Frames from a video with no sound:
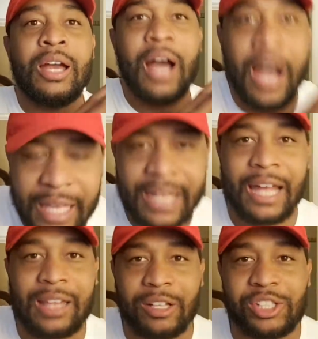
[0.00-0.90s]
Again,
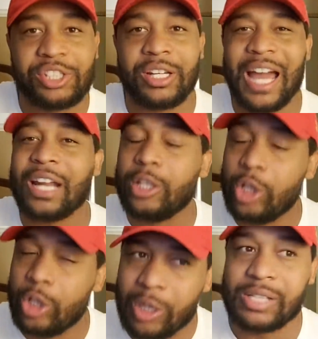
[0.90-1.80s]
I thought she should have got a
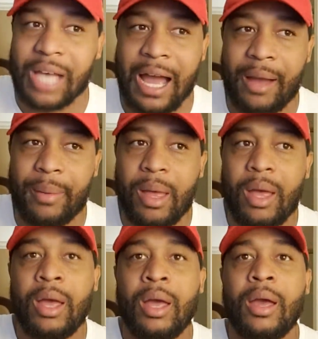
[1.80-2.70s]
little more time
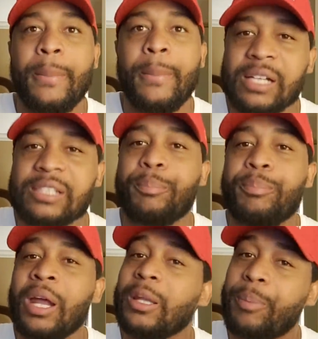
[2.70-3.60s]
because
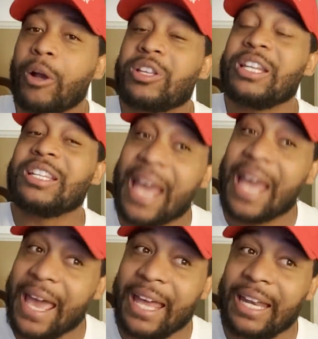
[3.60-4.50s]
another person is
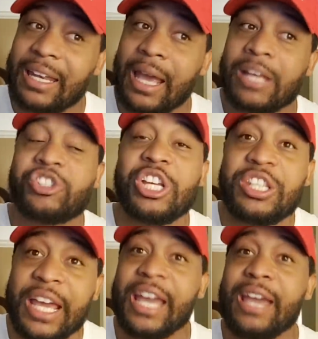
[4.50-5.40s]
dead, and she
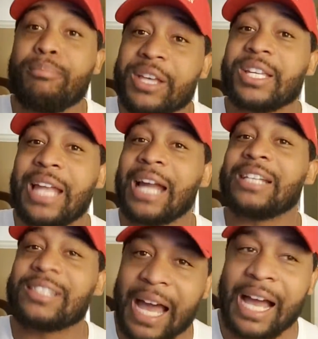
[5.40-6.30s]
did miss a lot of
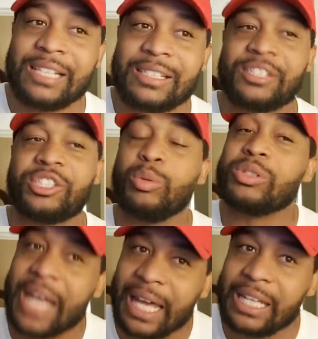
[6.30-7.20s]
signs, and she was
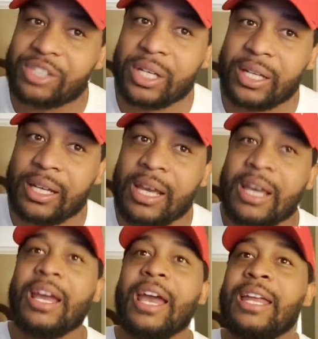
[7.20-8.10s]
negligent,
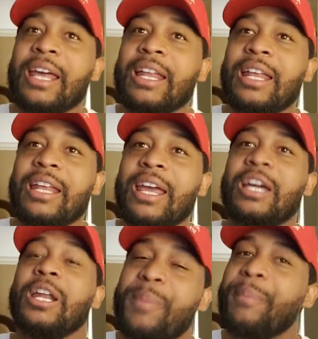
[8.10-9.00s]
and it
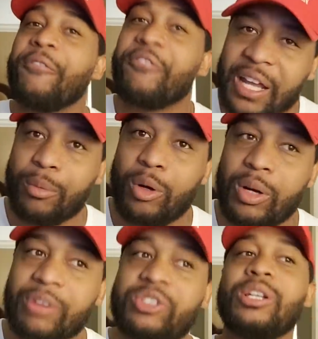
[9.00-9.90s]
could have been preventable
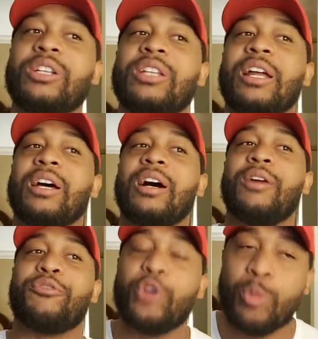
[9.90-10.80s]
if she'd have done a
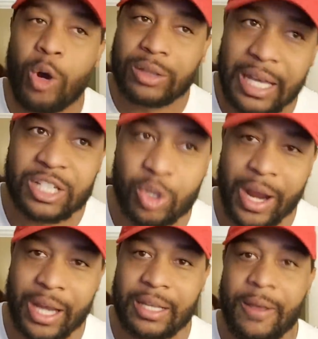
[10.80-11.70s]
few more things
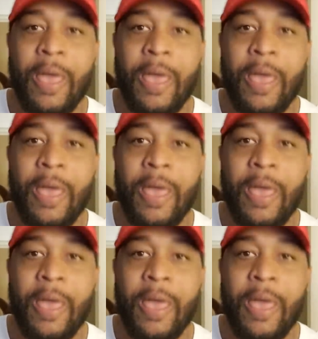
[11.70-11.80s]
correctly.